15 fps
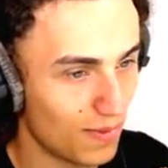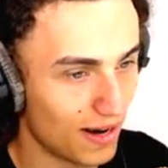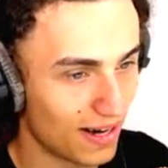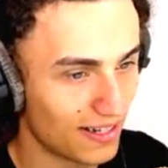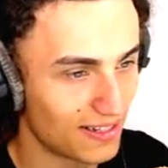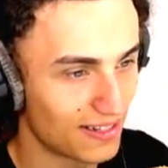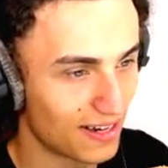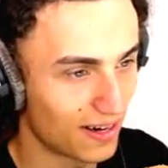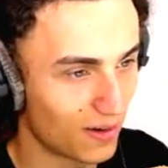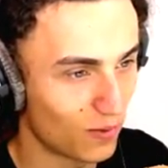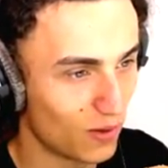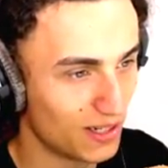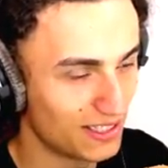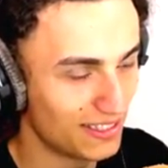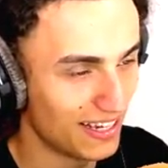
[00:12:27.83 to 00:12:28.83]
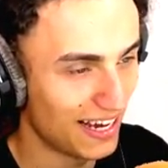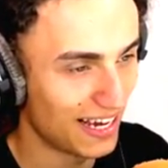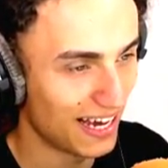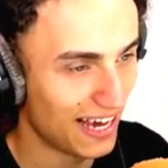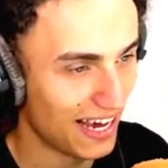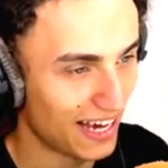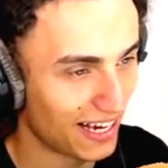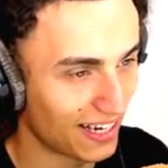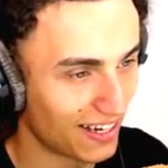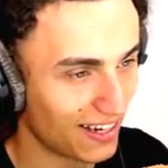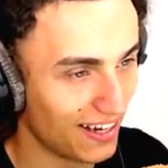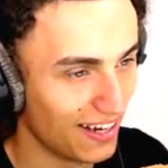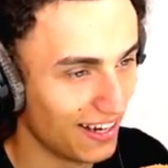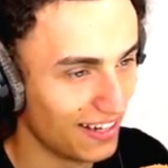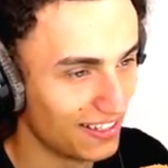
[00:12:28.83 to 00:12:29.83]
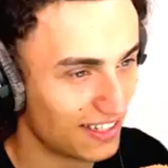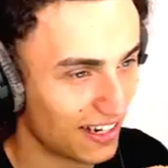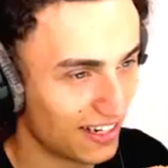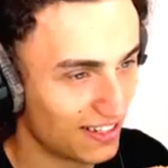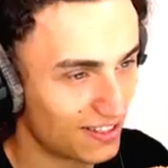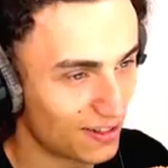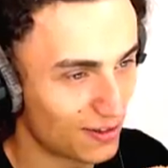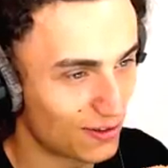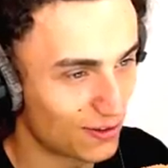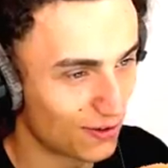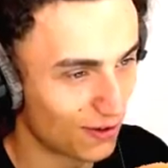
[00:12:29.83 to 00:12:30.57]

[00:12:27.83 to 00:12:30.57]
mines no. there. What the heck? I don't Dilly just are,